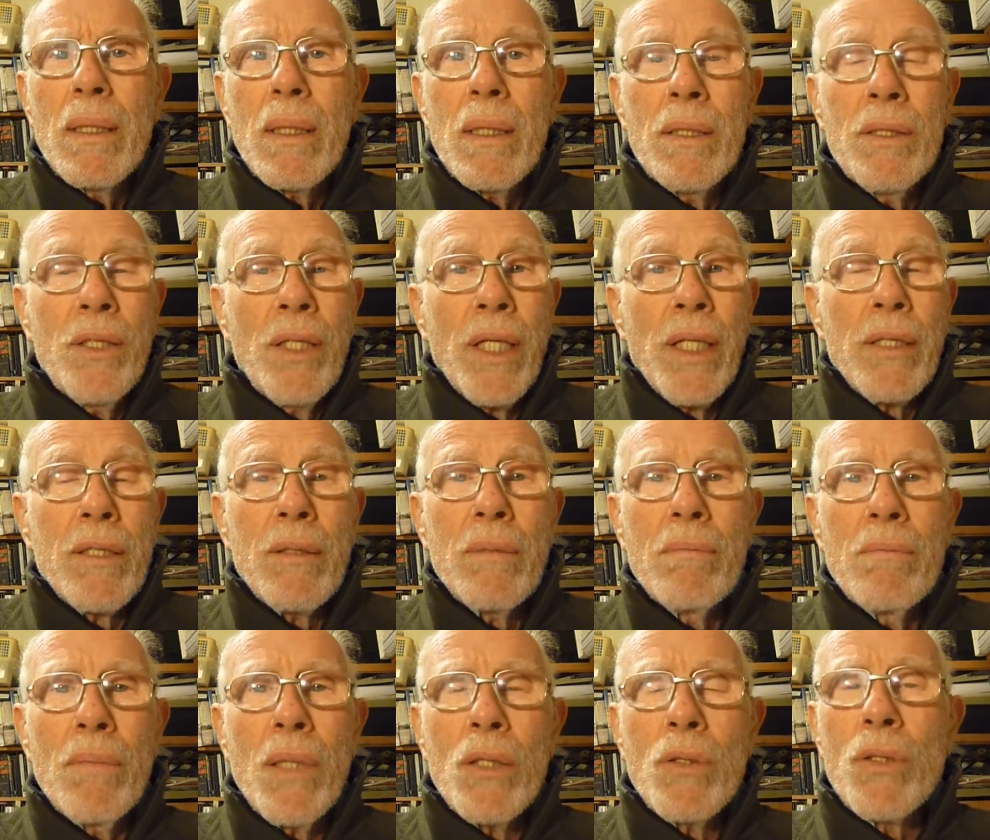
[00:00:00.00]
and yet
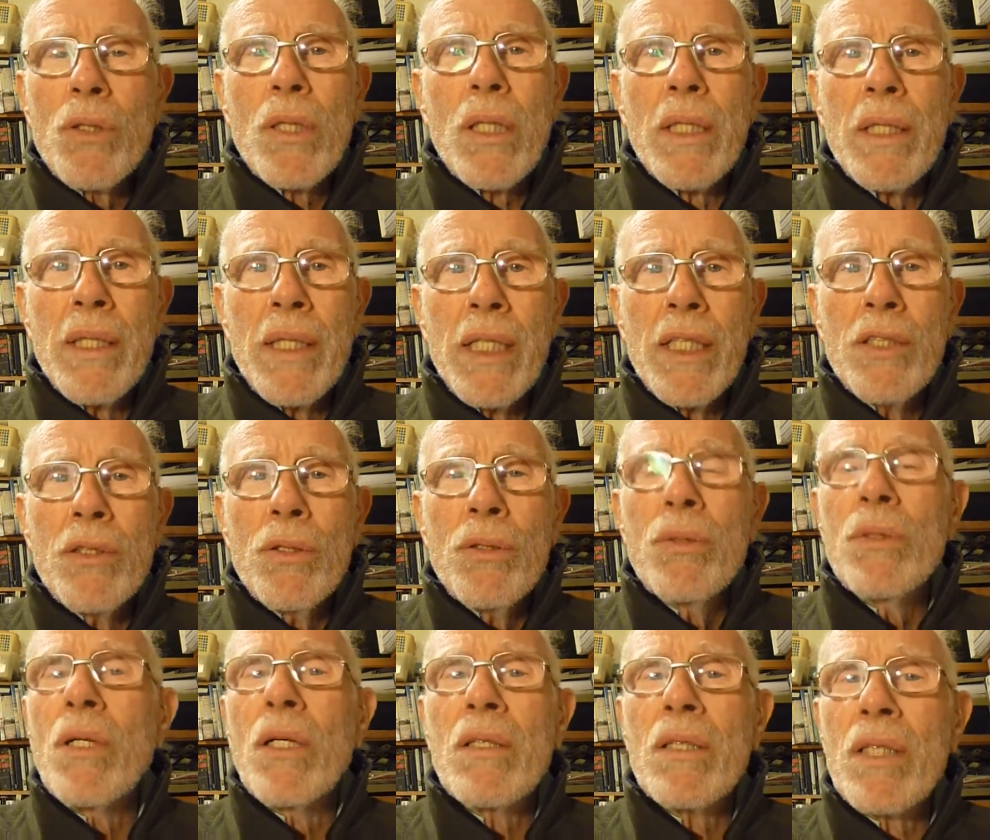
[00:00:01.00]
mostly they do
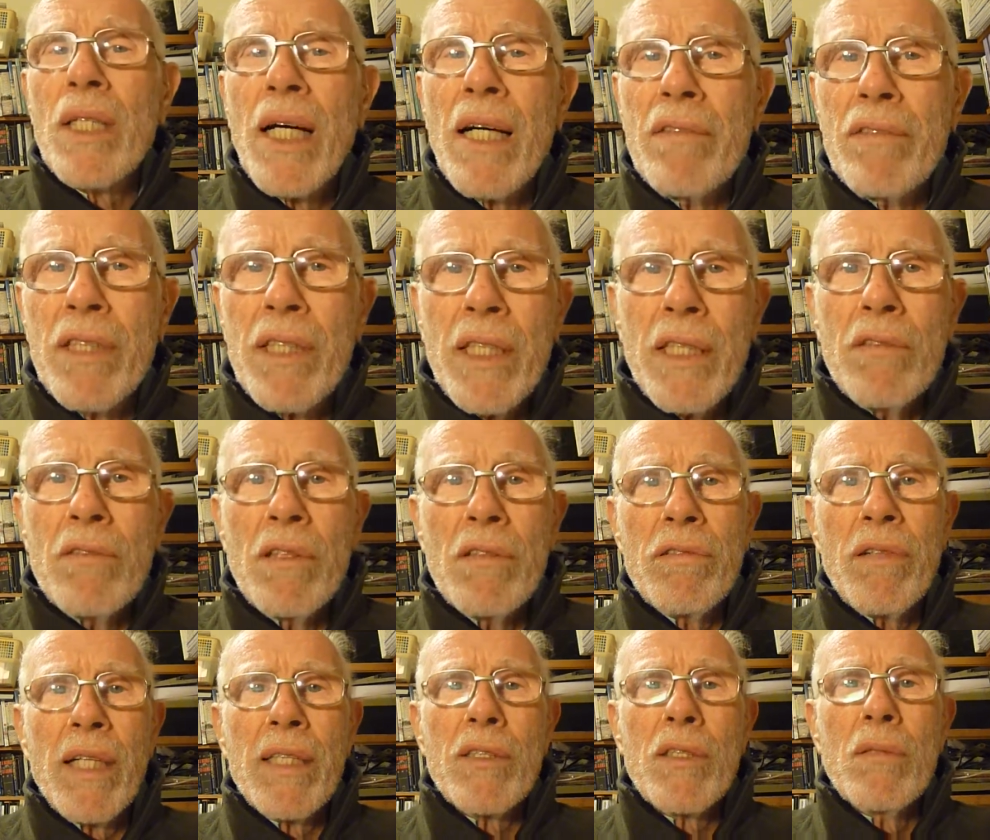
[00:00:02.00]
not have any
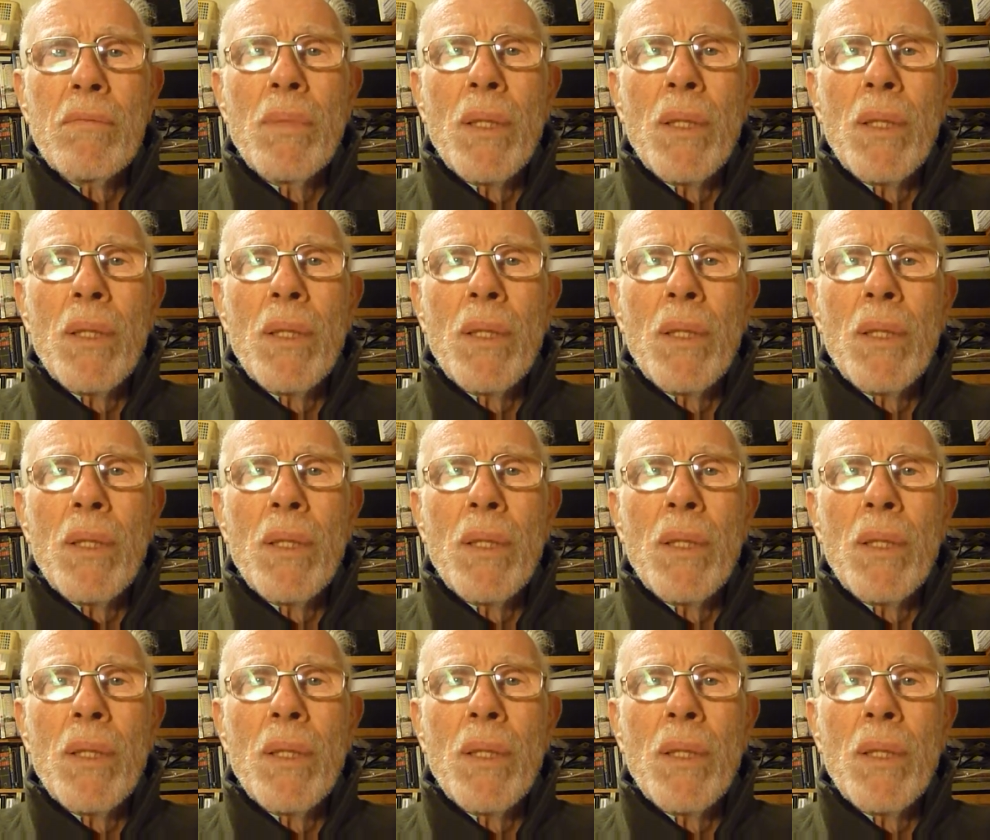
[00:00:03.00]
reflector